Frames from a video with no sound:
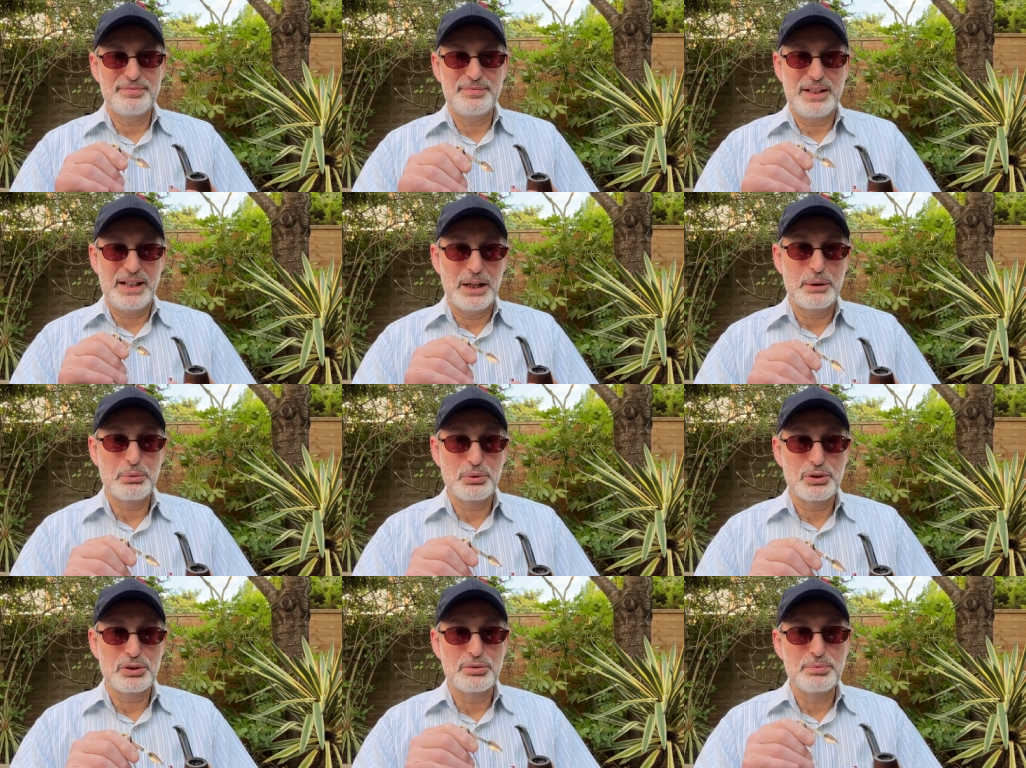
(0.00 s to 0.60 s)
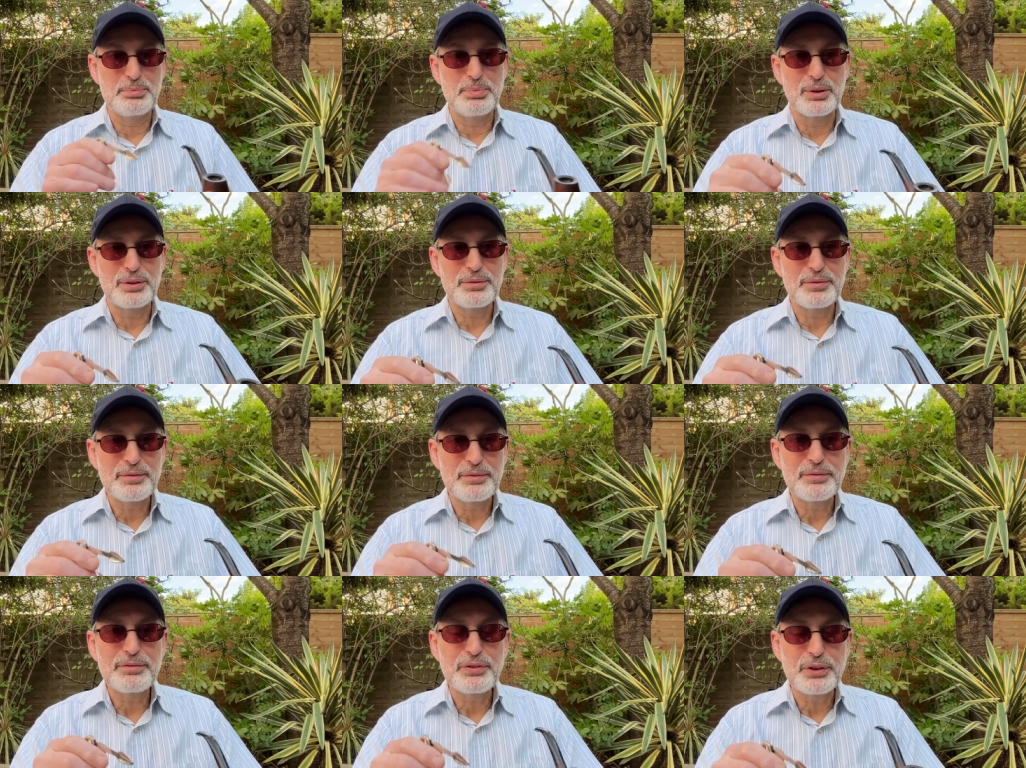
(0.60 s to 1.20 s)
I would, but
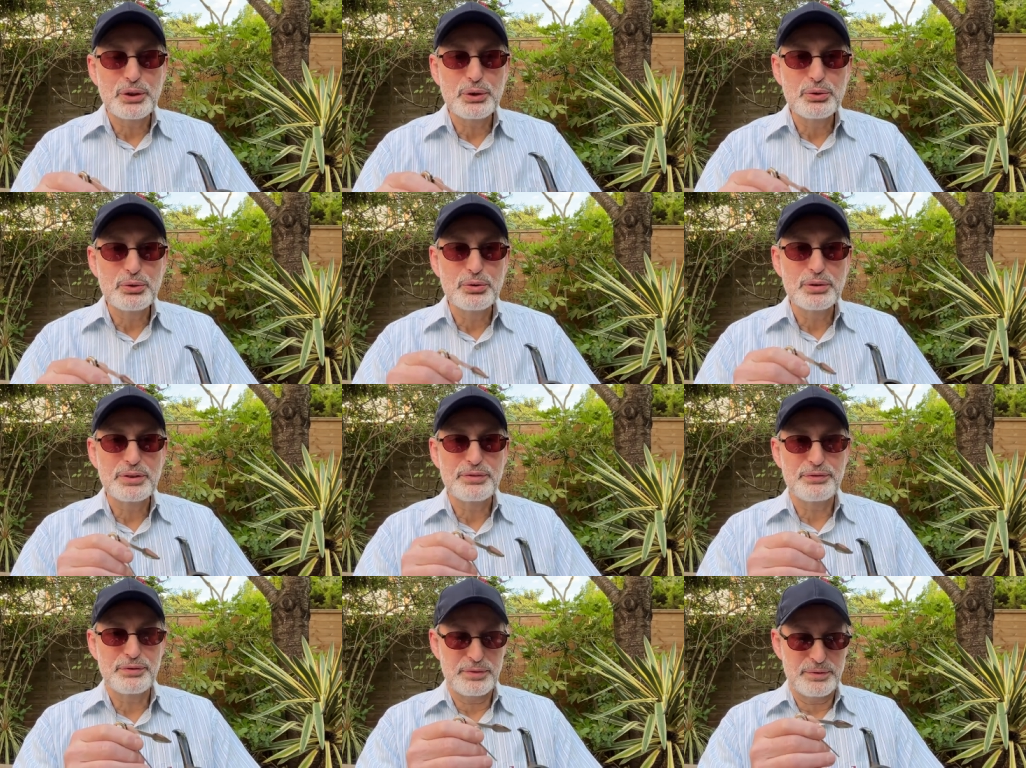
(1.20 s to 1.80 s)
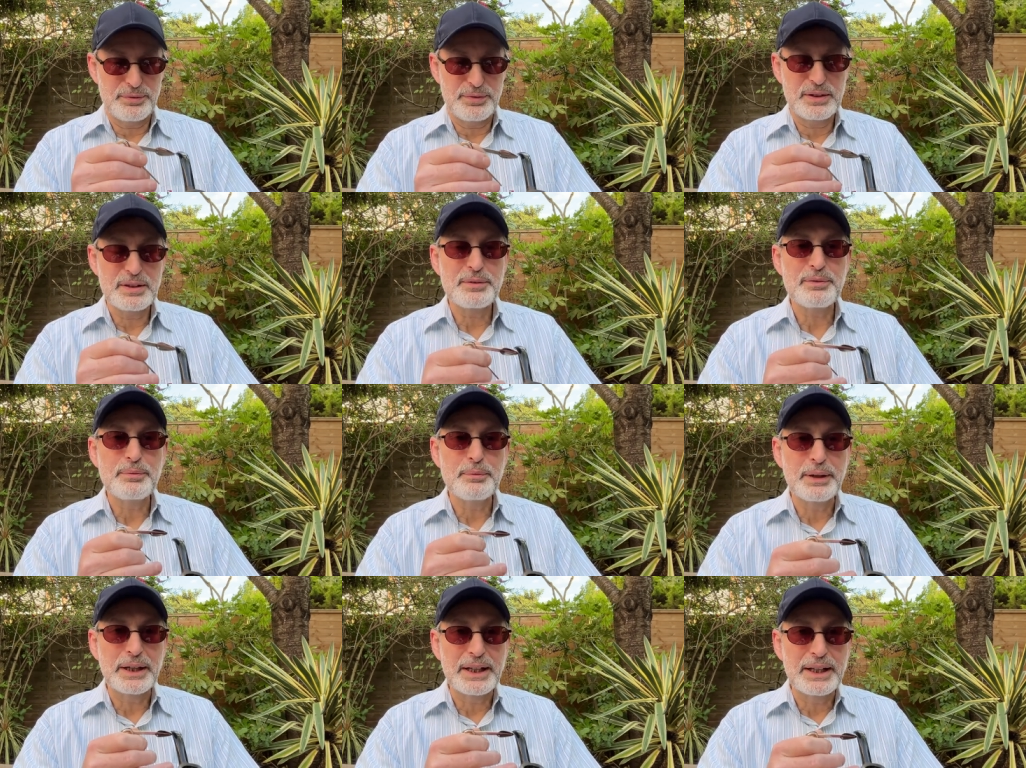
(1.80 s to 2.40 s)
for you, if,
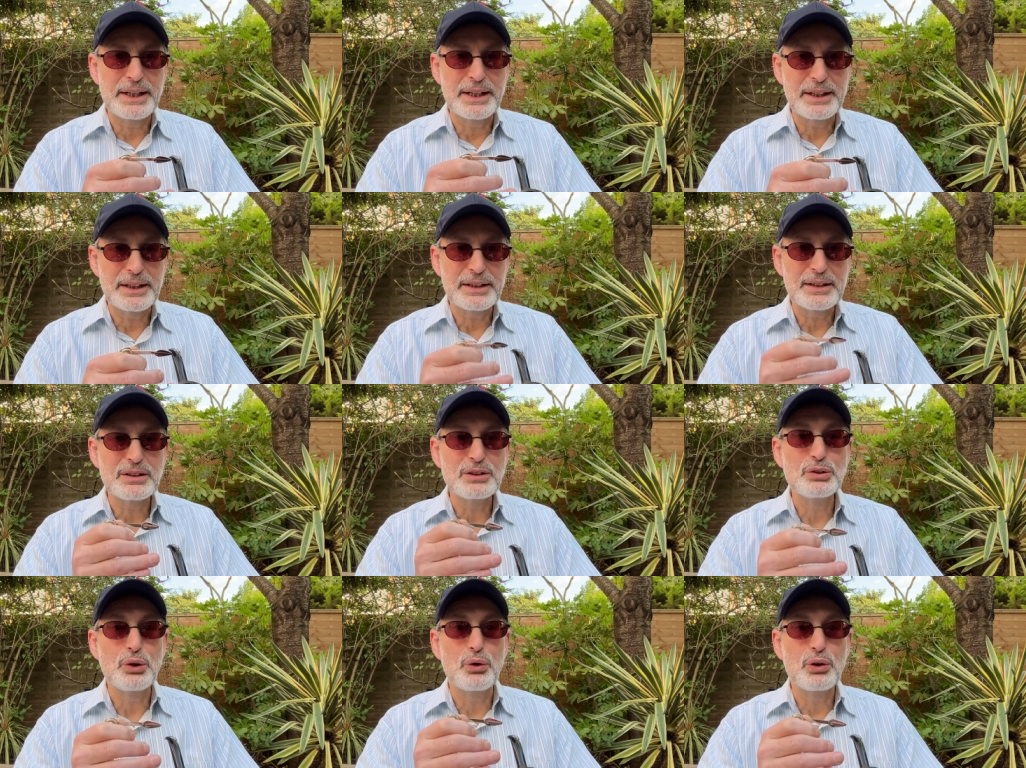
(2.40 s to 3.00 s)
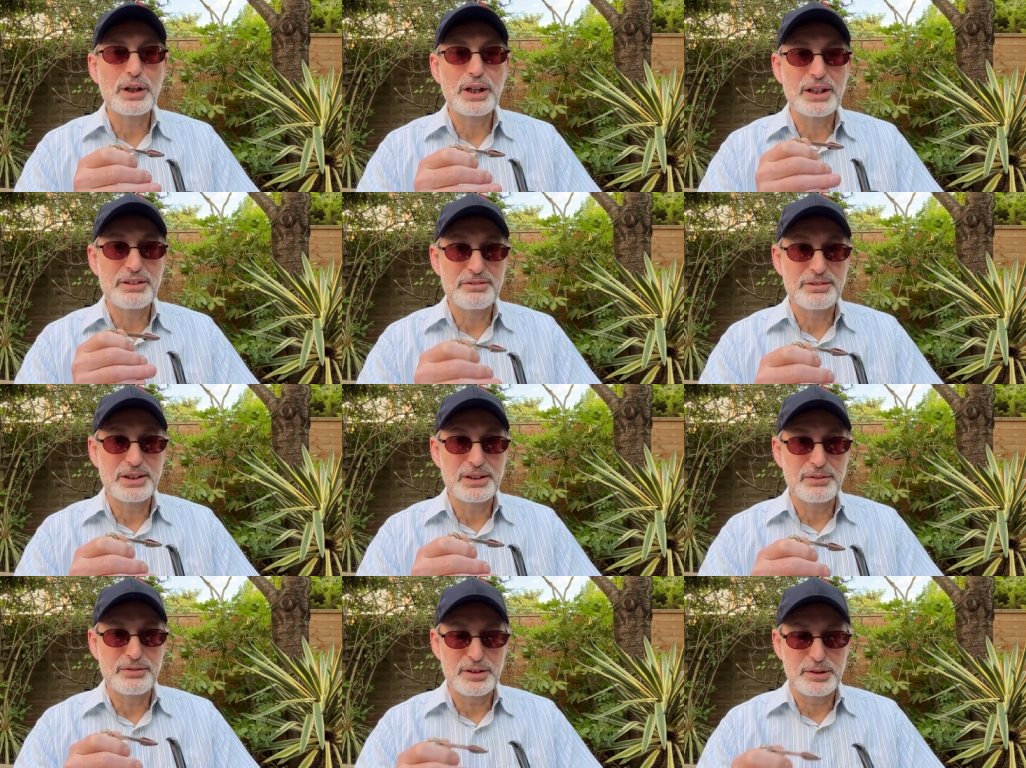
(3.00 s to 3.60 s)
if beginning, don't get
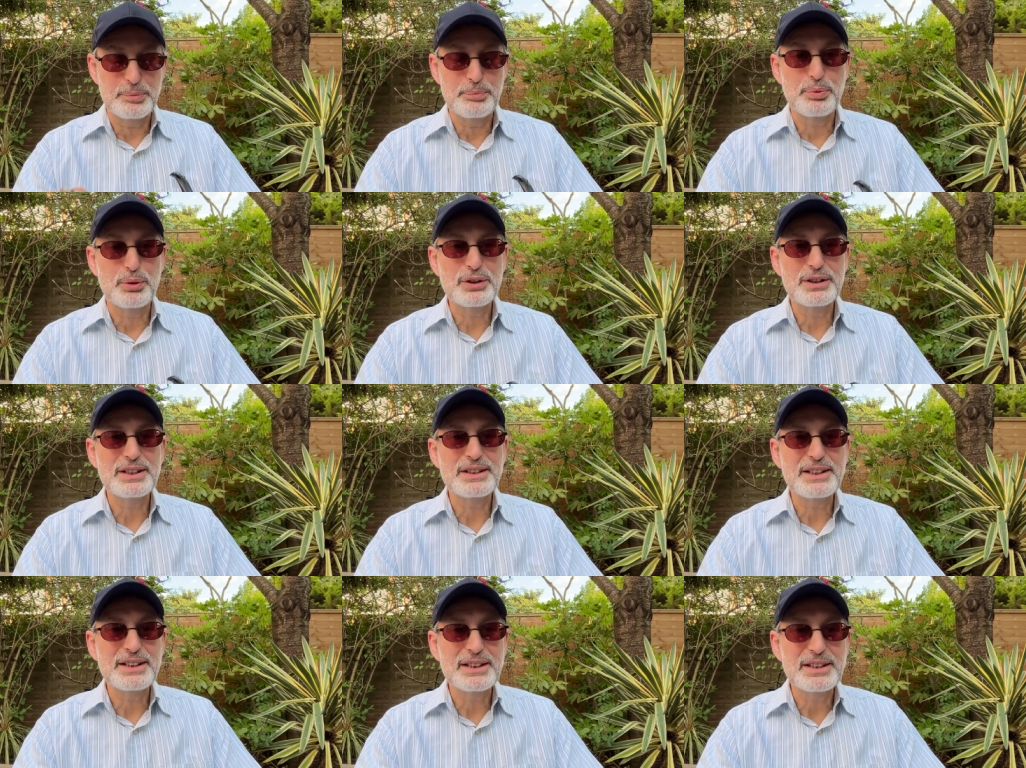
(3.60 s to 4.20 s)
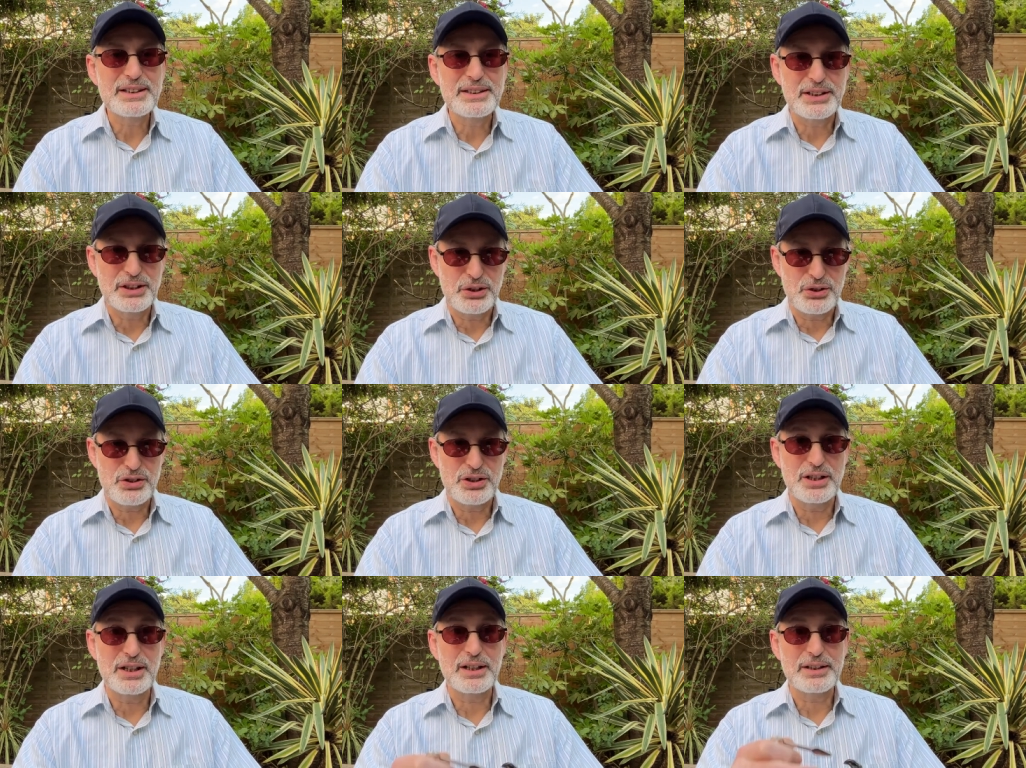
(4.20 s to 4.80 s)
rid of it. Put it in a
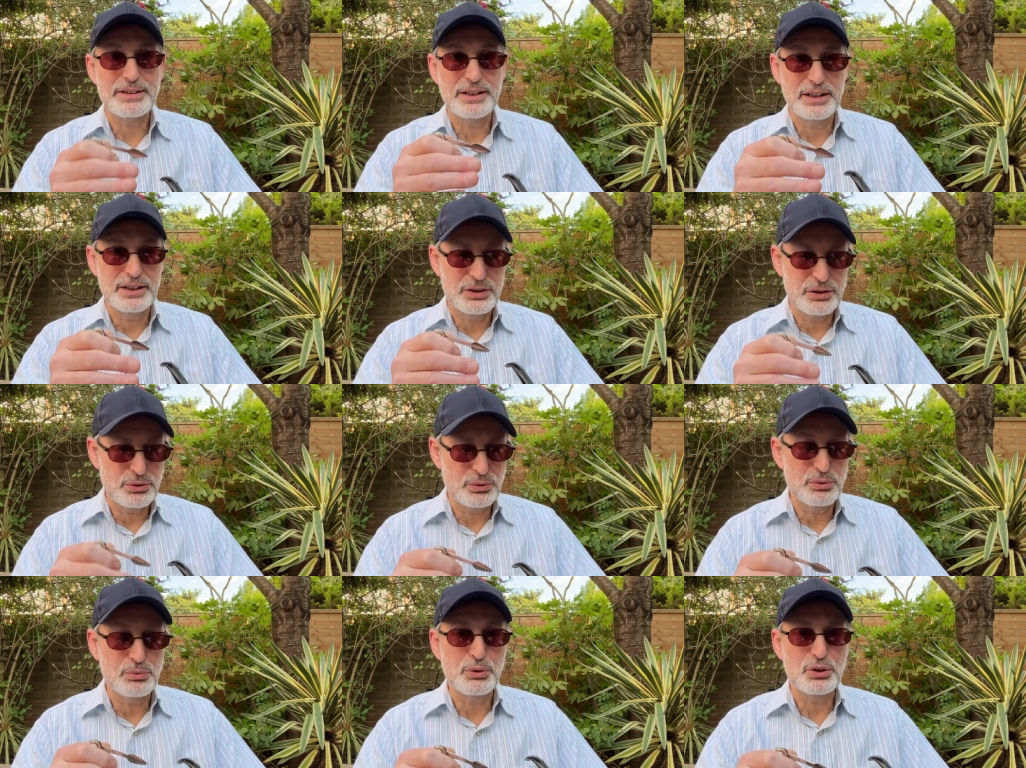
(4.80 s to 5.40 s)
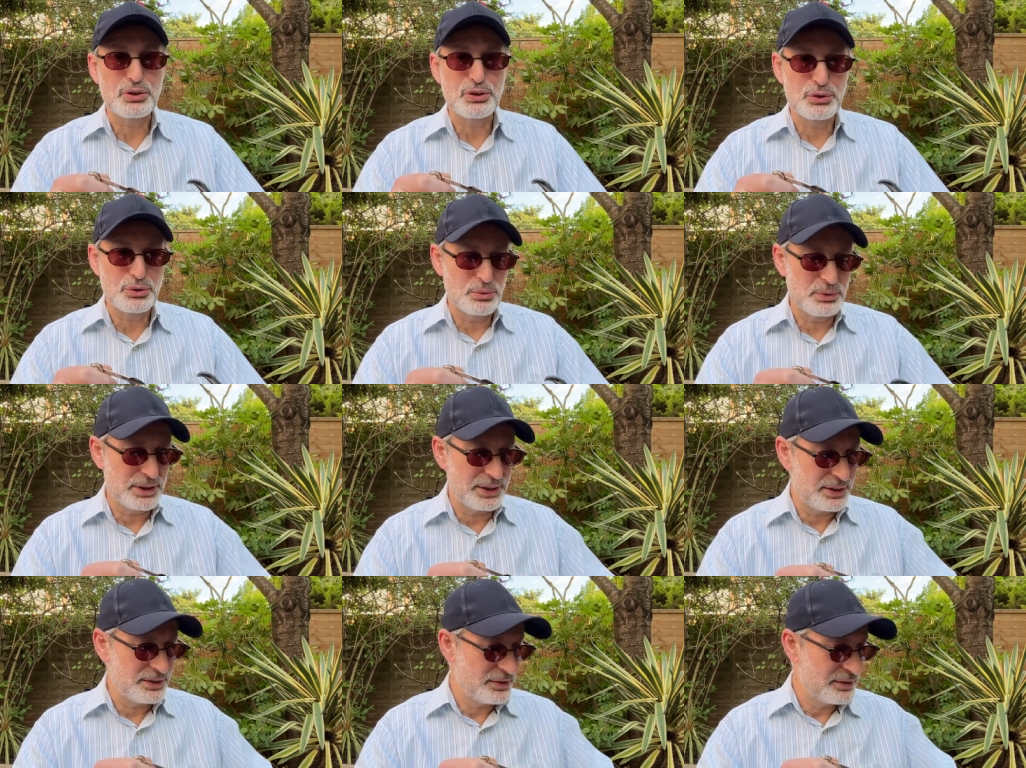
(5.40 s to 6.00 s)
dish, and I'll tell you soon what to do
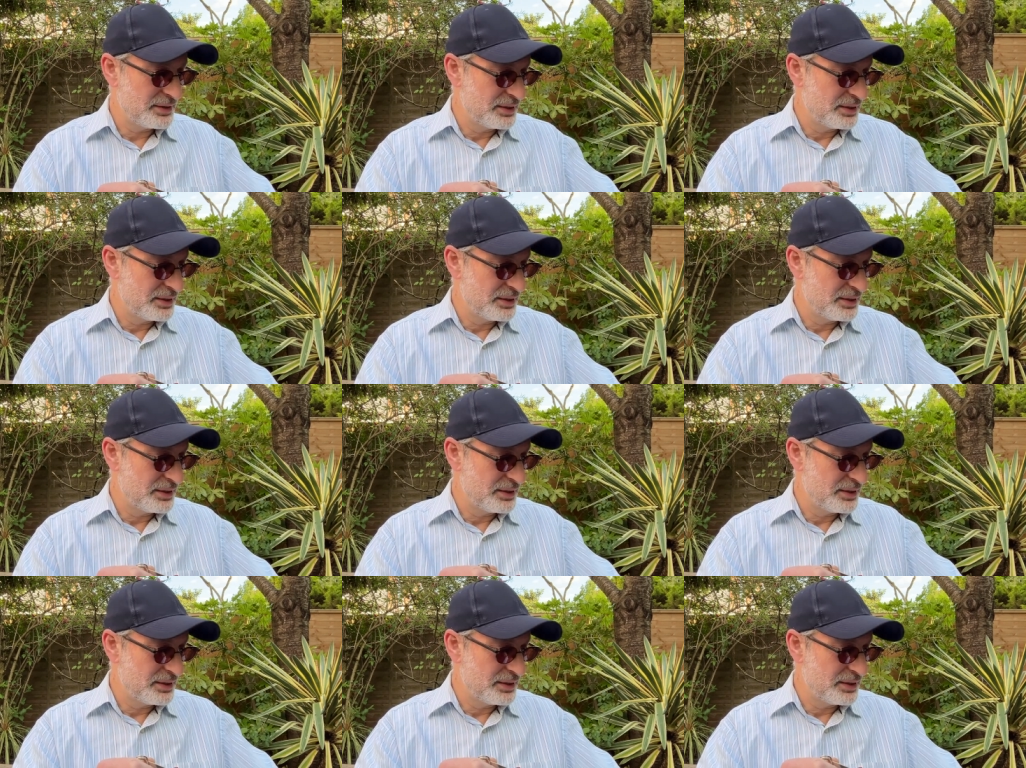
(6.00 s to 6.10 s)
with it.